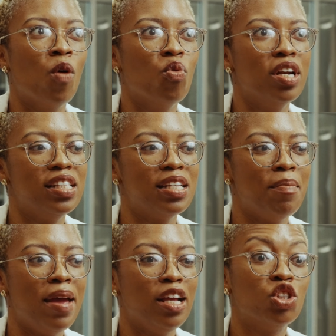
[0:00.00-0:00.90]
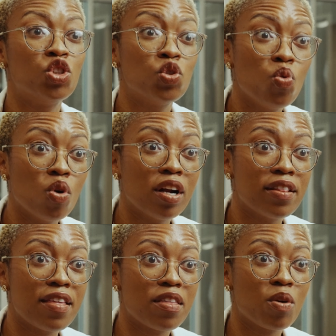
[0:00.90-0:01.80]
wanted to make sure
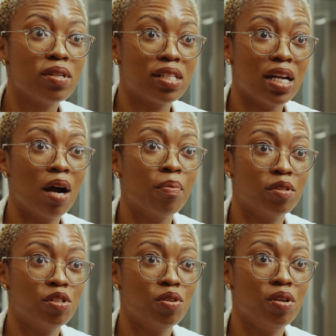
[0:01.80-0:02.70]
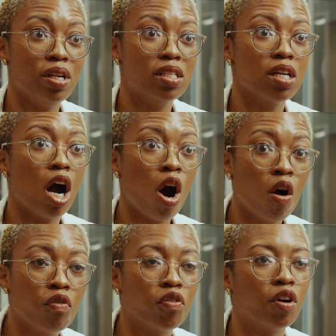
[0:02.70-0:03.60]
that there was an opportunity to
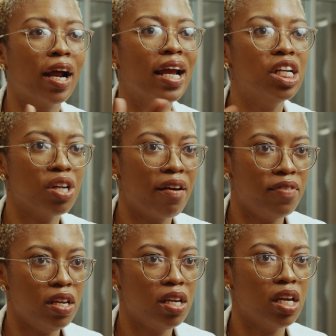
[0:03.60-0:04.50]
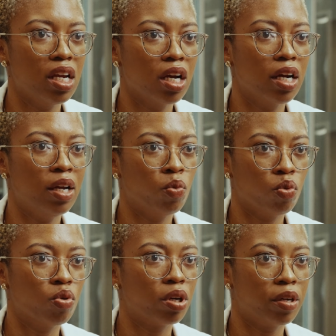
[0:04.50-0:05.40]
offer HIV care in
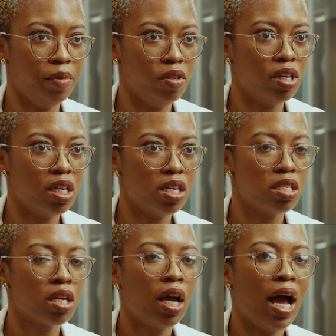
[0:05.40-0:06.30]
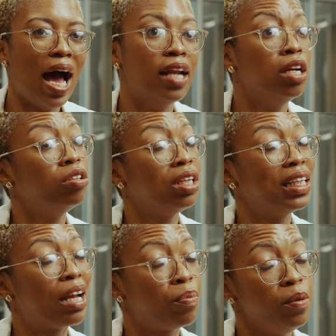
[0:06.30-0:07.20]
rural communities. I know that a
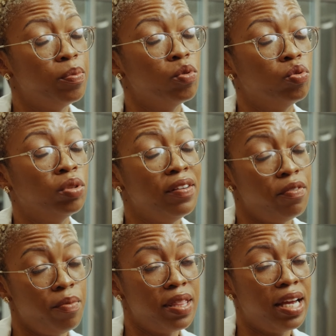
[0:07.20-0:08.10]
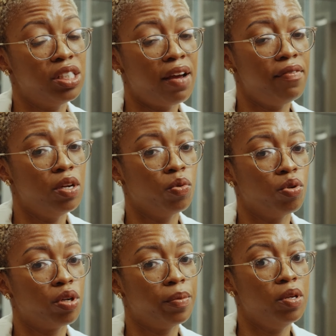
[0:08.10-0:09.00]
lot of people living with HIV in
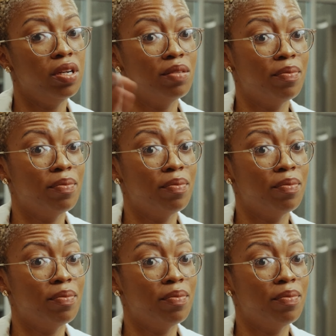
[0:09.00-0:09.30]
rural communities